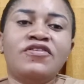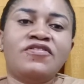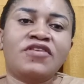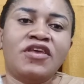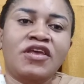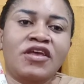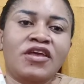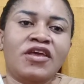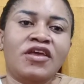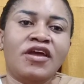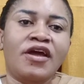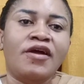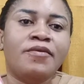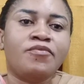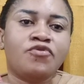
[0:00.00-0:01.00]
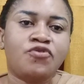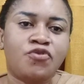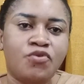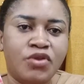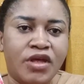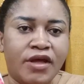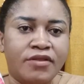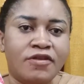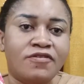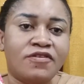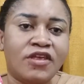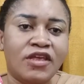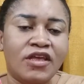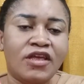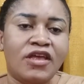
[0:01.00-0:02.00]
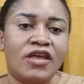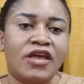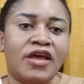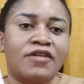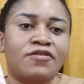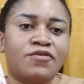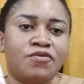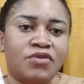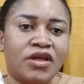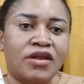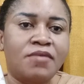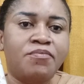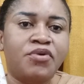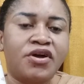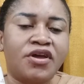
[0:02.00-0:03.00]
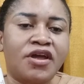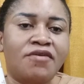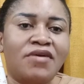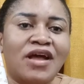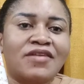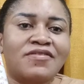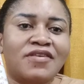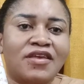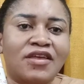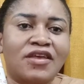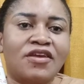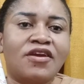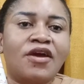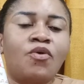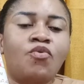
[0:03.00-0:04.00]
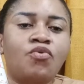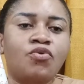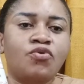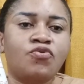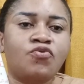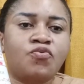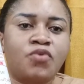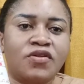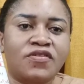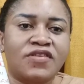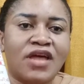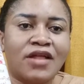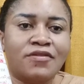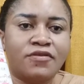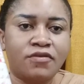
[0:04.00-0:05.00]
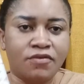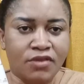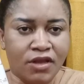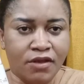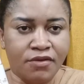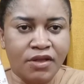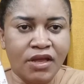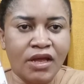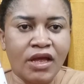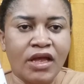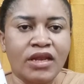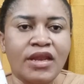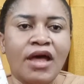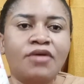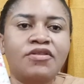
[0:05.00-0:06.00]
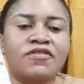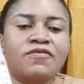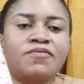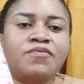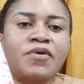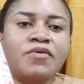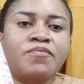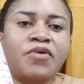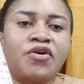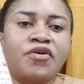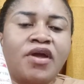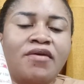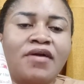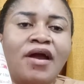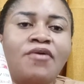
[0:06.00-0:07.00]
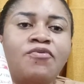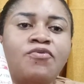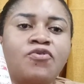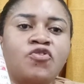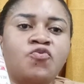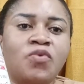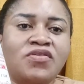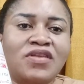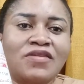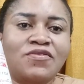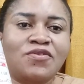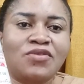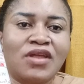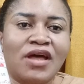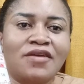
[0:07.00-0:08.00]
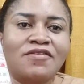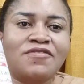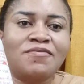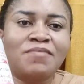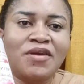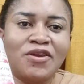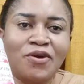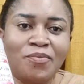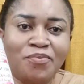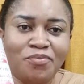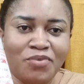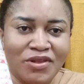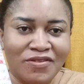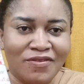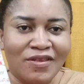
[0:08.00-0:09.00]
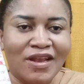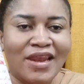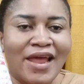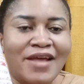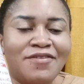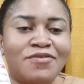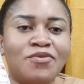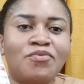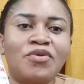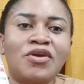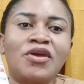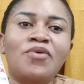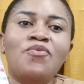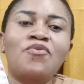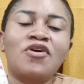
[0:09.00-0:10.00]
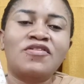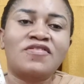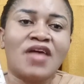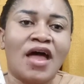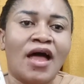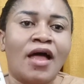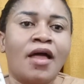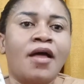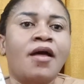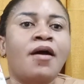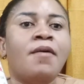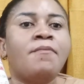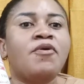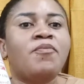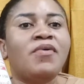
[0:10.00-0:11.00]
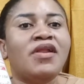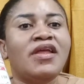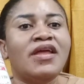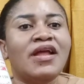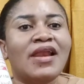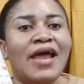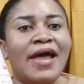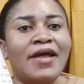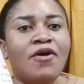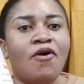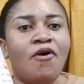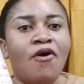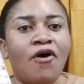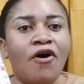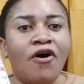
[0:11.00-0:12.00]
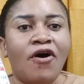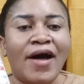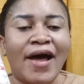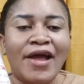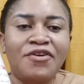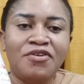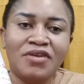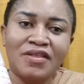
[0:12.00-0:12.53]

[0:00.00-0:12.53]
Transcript: skincare toner. The Bulgarian skincare rose water toner. Now this Bulgarian rose water toner is made up with glycerin, water, propylene, glycol,